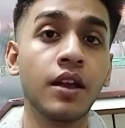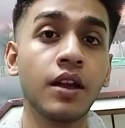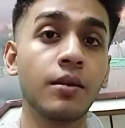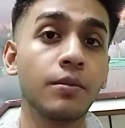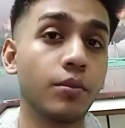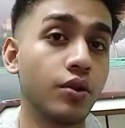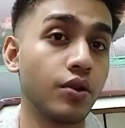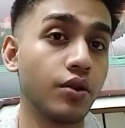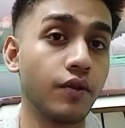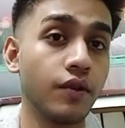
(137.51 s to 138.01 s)

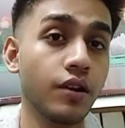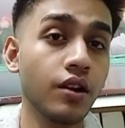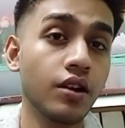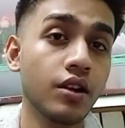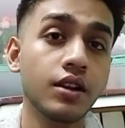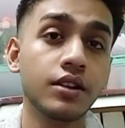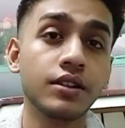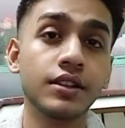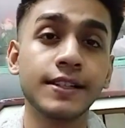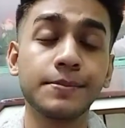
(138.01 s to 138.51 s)
Moreover,
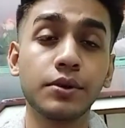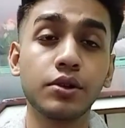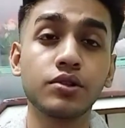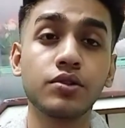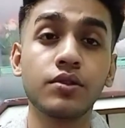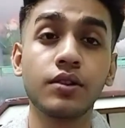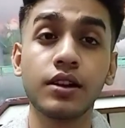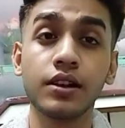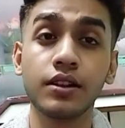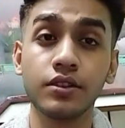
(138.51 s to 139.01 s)
disputes
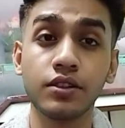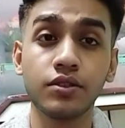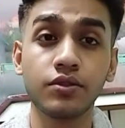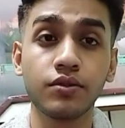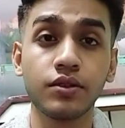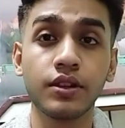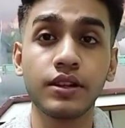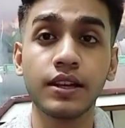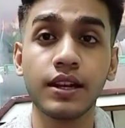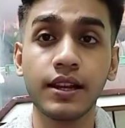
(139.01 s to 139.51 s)
related to
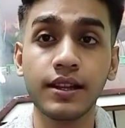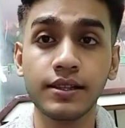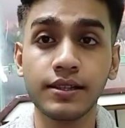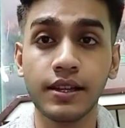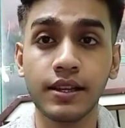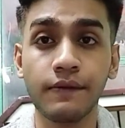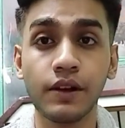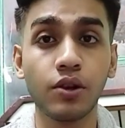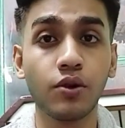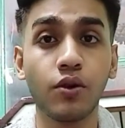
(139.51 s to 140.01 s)
the
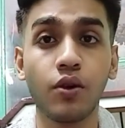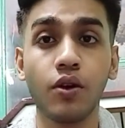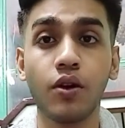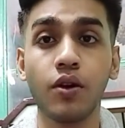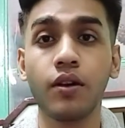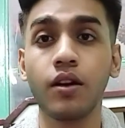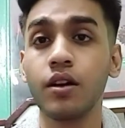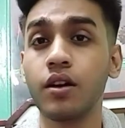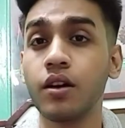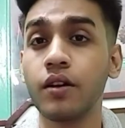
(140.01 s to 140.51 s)
tenancy will no,
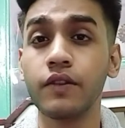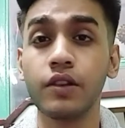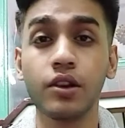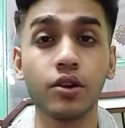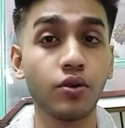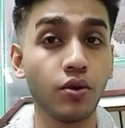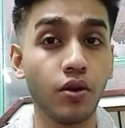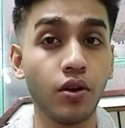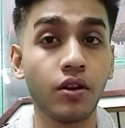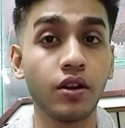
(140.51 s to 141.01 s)
uh, will
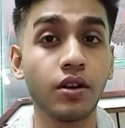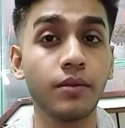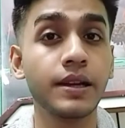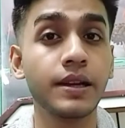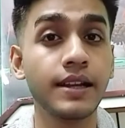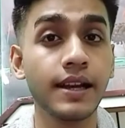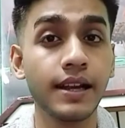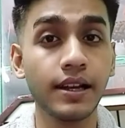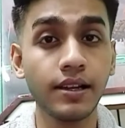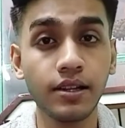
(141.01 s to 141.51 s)
no longer be
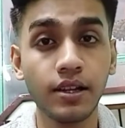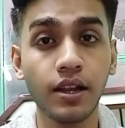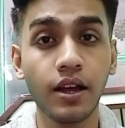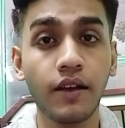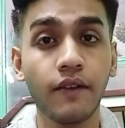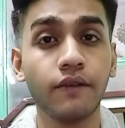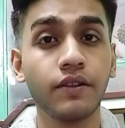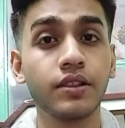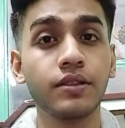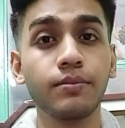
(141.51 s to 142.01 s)
dealt
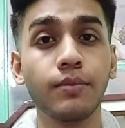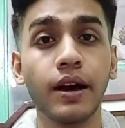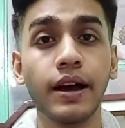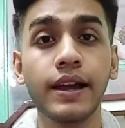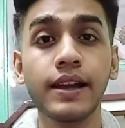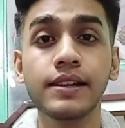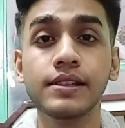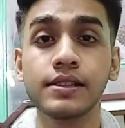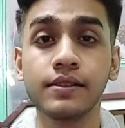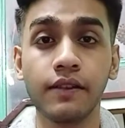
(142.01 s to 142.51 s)
with by
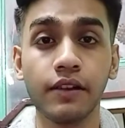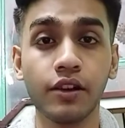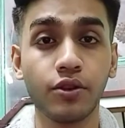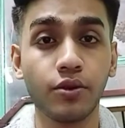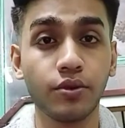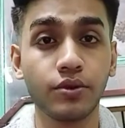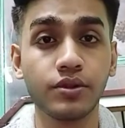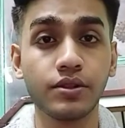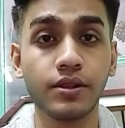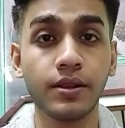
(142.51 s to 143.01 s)
civil
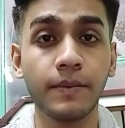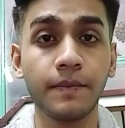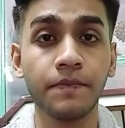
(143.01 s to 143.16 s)
courts.